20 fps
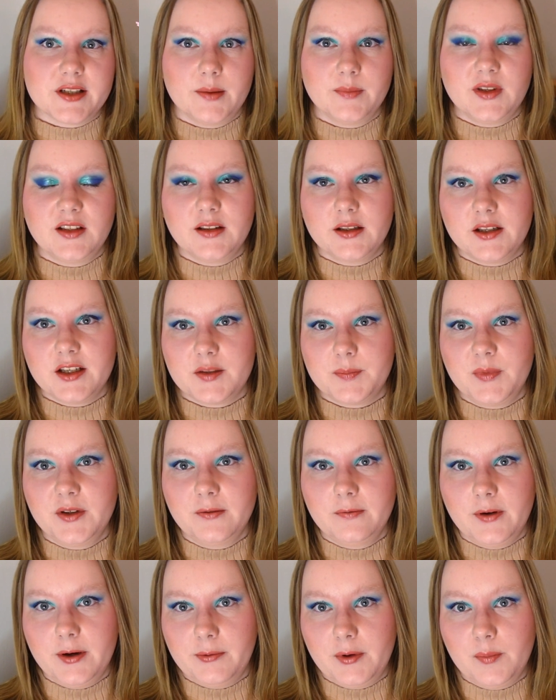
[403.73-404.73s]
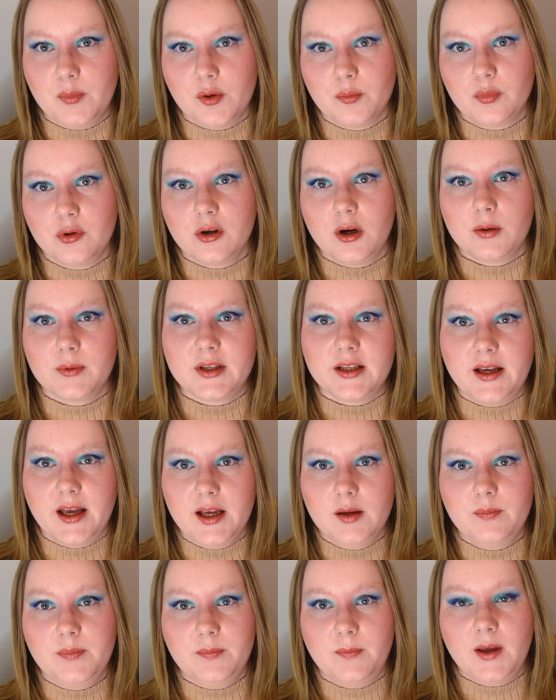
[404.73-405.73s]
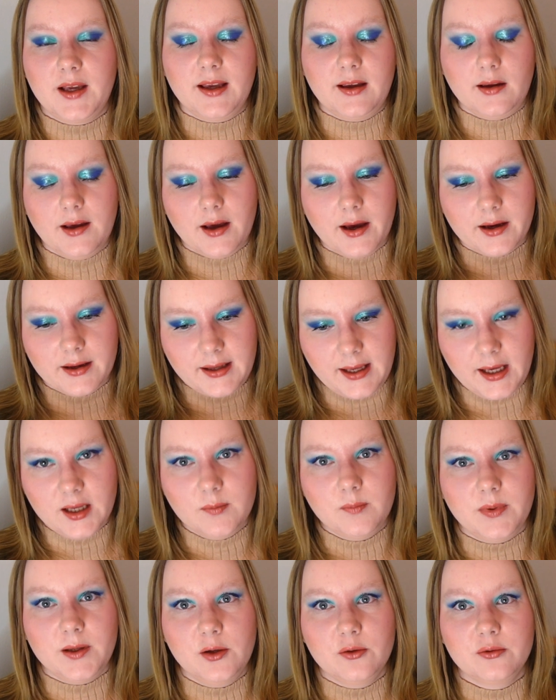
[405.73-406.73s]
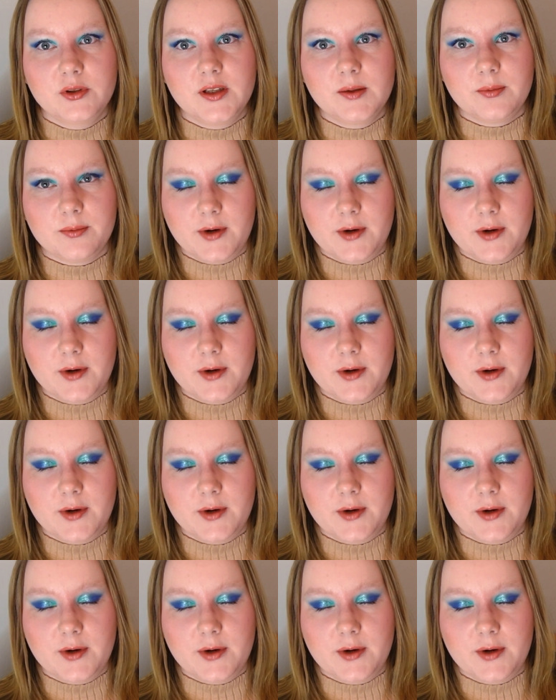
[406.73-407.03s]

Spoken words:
something that has been very popular with K-beauty